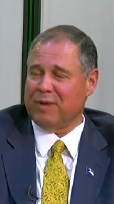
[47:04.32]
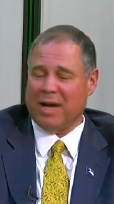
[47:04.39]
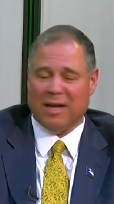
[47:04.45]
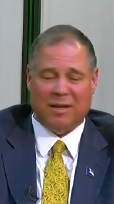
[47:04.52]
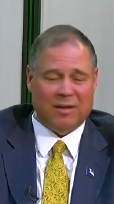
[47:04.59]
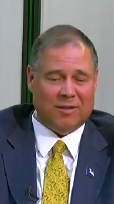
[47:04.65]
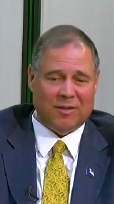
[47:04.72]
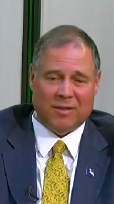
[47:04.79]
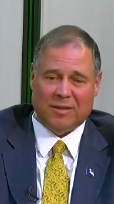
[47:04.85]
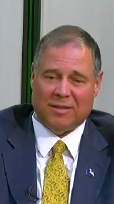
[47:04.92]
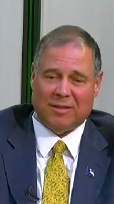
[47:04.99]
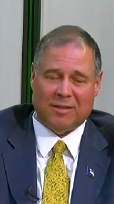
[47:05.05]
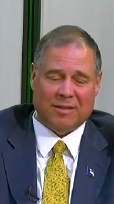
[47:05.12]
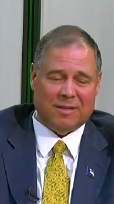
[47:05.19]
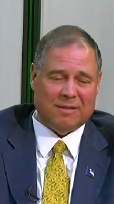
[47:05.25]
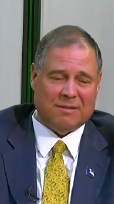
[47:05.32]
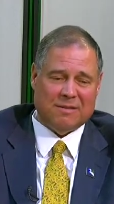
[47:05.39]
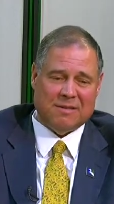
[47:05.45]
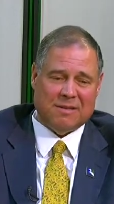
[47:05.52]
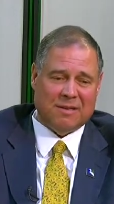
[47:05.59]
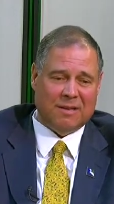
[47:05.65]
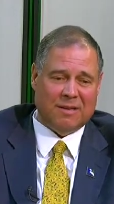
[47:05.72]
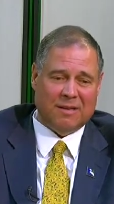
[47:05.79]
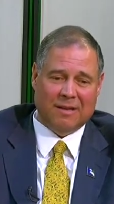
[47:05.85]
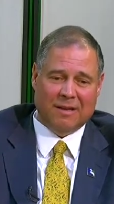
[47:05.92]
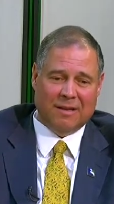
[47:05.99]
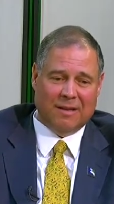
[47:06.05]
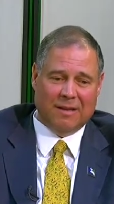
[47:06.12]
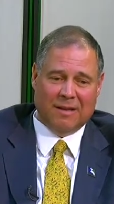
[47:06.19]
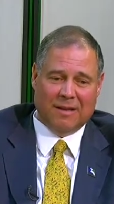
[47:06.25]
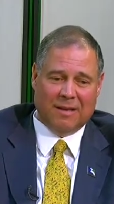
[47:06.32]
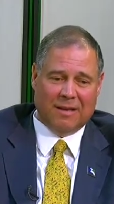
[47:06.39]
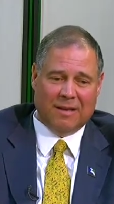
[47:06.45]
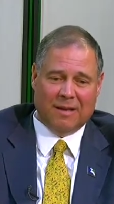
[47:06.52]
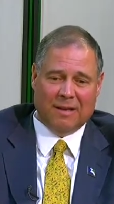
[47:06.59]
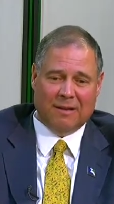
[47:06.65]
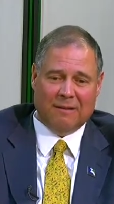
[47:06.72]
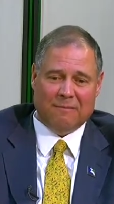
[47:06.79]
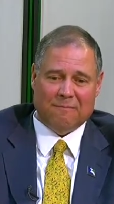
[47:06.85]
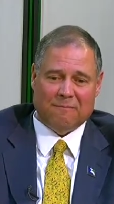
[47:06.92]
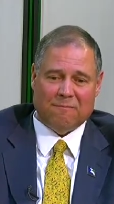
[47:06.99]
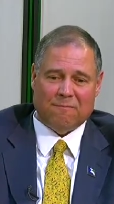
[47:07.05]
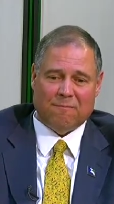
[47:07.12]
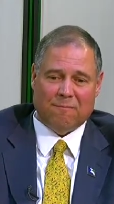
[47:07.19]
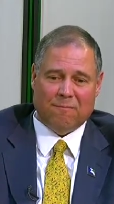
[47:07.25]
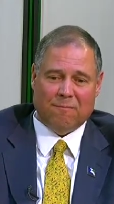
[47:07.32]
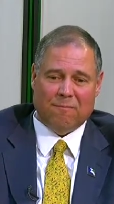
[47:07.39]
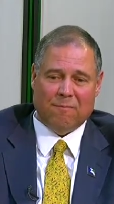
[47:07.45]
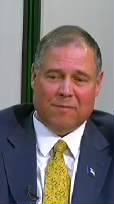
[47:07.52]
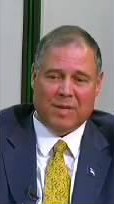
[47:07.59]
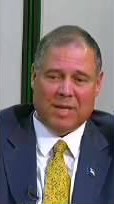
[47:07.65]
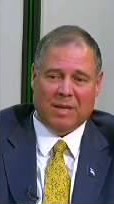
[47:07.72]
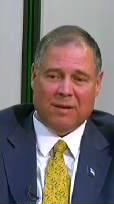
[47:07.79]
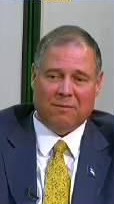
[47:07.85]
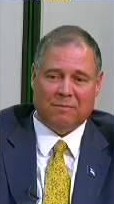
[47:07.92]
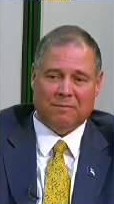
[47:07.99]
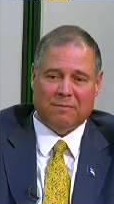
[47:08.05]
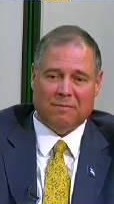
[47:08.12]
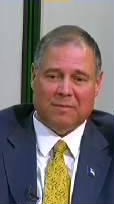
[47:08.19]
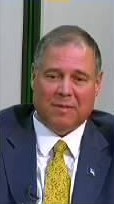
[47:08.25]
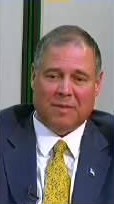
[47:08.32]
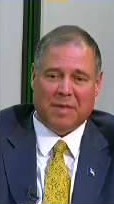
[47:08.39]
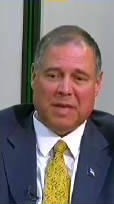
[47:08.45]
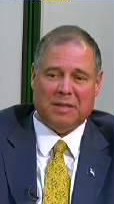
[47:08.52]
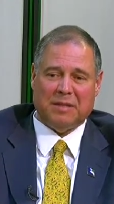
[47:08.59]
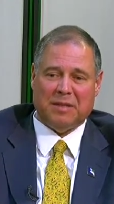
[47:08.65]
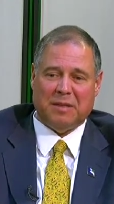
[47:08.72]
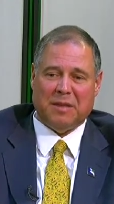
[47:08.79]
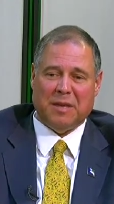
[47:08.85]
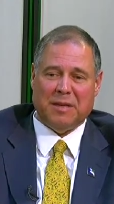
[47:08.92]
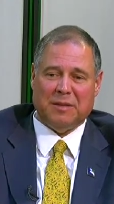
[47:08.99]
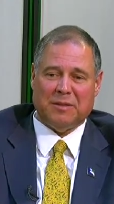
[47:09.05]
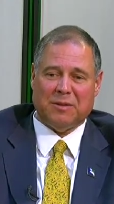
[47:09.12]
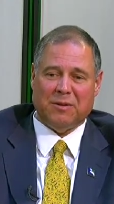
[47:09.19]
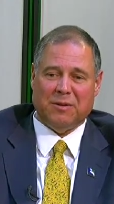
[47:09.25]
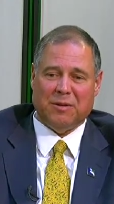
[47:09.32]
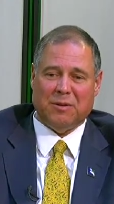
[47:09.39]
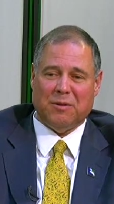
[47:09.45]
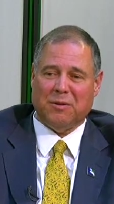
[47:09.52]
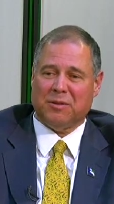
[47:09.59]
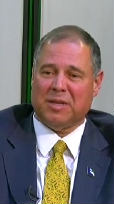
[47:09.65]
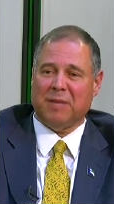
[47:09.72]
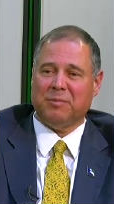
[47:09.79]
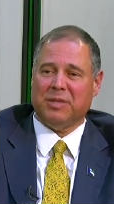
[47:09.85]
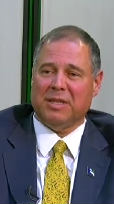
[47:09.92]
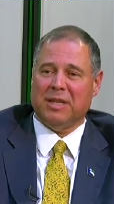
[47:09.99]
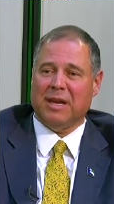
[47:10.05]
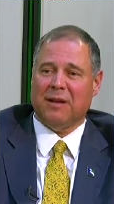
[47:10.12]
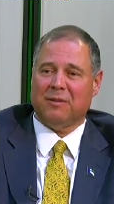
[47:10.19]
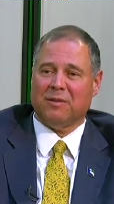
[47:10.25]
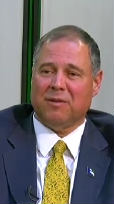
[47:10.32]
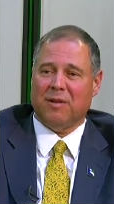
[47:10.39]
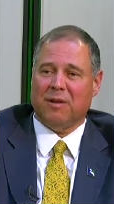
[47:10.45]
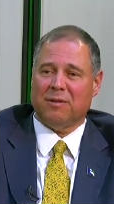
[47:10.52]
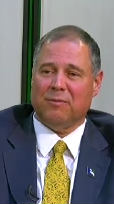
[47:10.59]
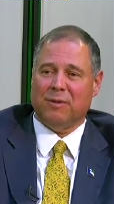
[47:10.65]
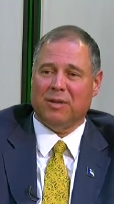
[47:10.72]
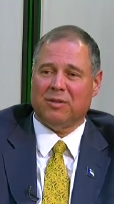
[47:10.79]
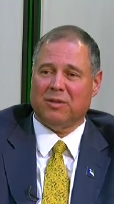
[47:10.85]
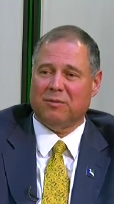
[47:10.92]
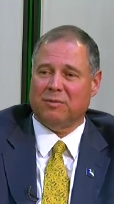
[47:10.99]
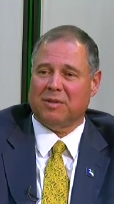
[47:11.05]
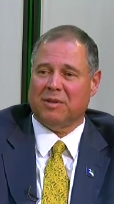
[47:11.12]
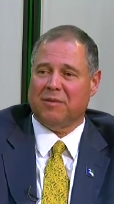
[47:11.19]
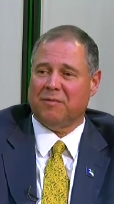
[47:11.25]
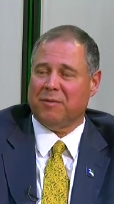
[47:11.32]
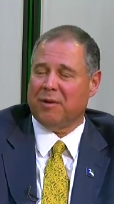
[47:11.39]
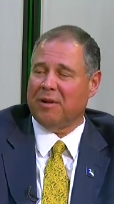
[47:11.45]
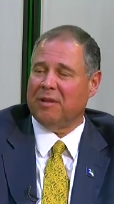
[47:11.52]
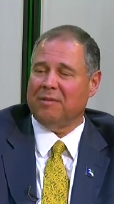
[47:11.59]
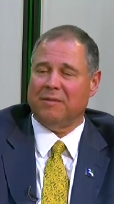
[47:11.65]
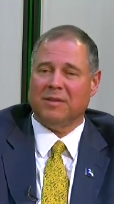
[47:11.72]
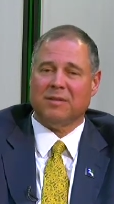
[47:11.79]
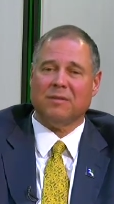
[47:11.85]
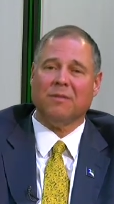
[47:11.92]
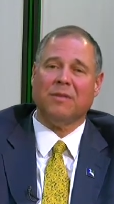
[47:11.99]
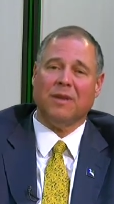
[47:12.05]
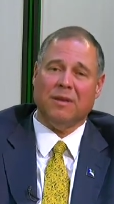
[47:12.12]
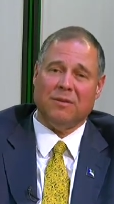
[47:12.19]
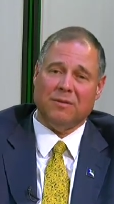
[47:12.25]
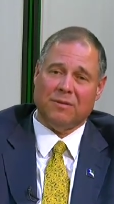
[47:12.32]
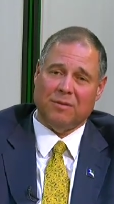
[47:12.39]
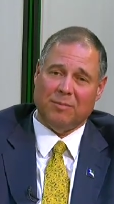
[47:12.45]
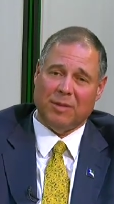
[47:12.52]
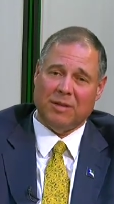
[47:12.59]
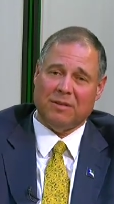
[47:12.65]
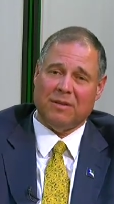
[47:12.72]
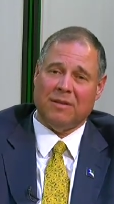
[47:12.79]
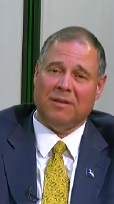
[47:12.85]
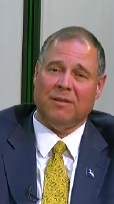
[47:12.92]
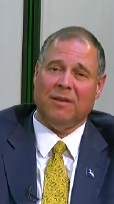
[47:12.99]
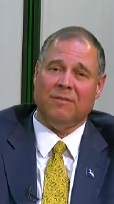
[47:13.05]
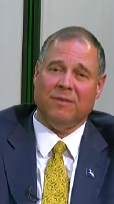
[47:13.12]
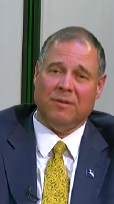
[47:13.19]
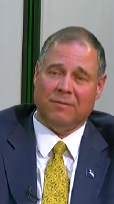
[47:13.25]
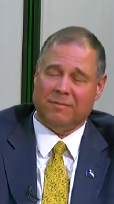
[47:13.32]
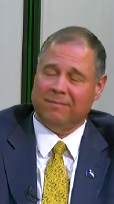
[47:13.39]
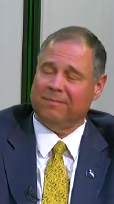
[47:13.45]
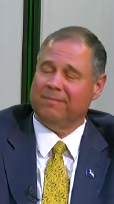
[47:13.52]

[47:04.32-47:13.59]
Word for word: strategist, and uh, uh, you know things things are you know there's ups and downs along the way, and she was there for all of it. So thank you so much, honey. Love you.